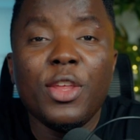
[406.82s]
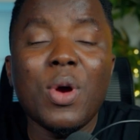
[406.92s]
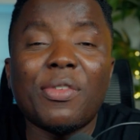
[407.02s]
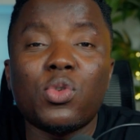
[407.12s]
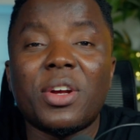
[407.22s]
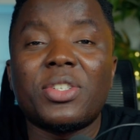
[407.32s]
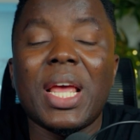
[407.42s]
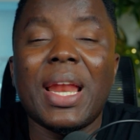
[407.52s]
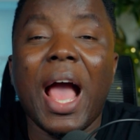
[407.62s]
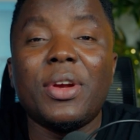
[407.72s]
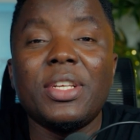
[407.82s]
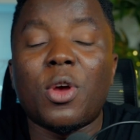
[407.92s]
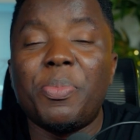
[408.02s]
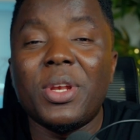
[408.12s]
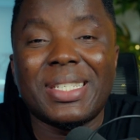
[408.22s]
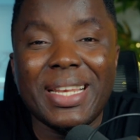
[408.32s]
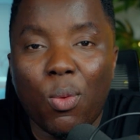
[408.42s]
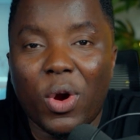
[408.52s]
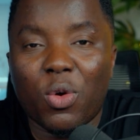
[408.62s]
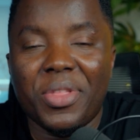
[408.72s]
You have to understand how these computers
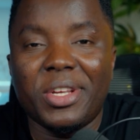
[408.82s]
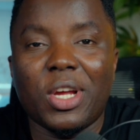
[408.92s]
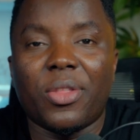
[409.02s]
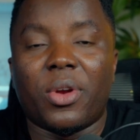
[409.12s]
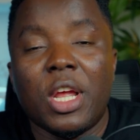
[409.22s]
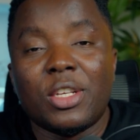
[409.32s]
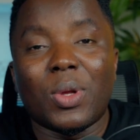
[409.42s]
network with each other.